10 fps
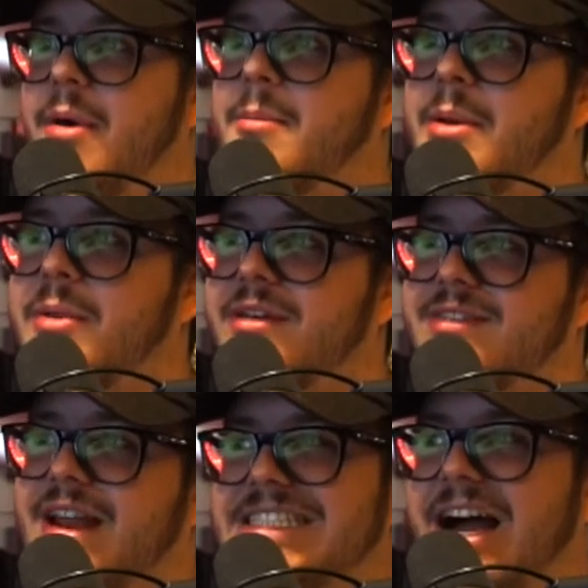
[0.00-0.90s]
I'm going to place
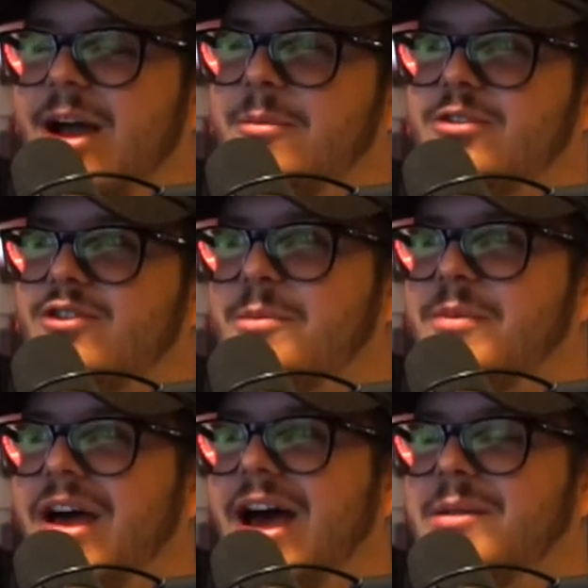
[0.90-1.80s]
that. I almost feel
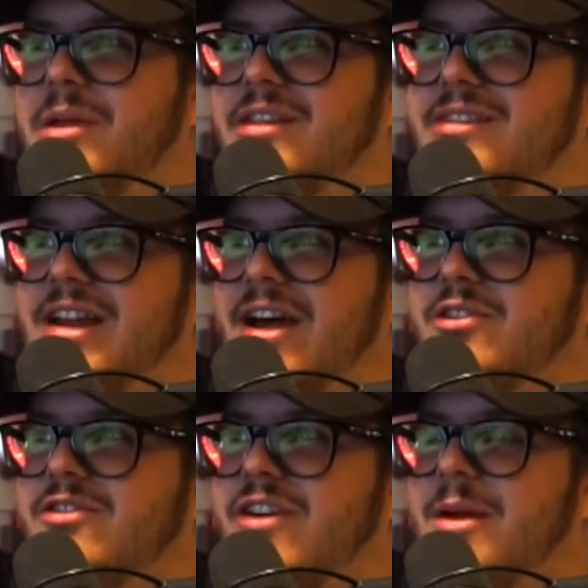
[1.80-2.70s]
bad placing it
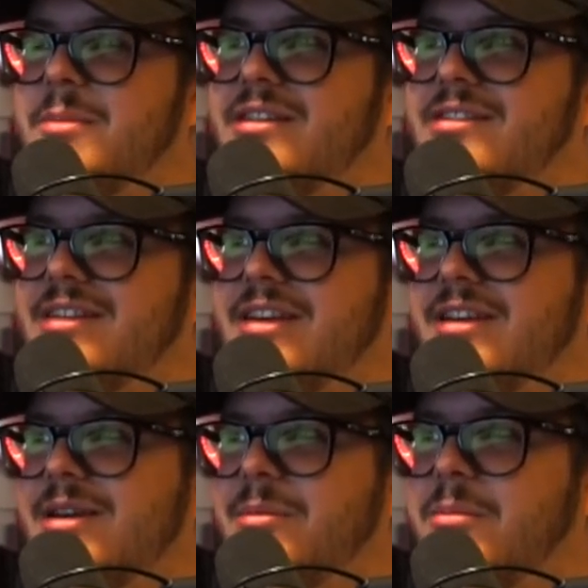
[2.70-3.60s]
after Firebase
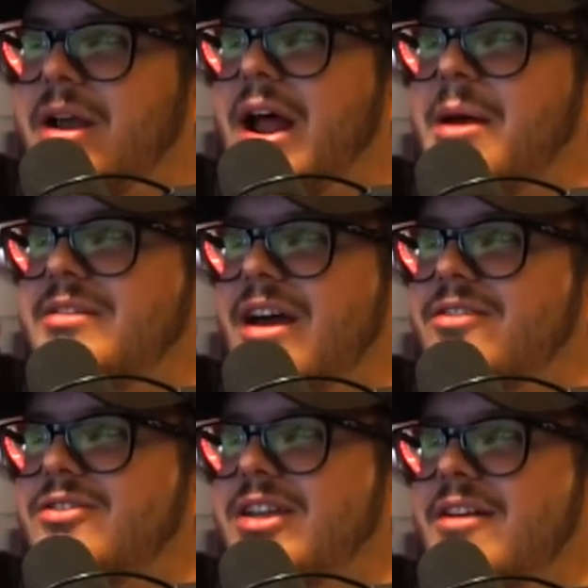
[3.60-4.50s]
Z, but I
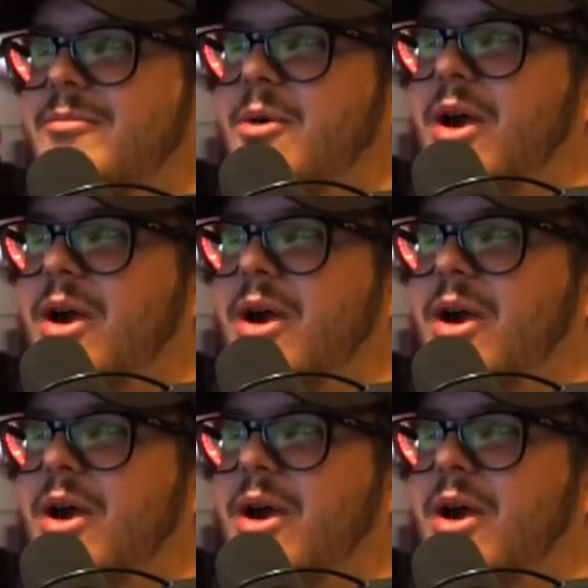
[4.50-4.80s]
definitely have more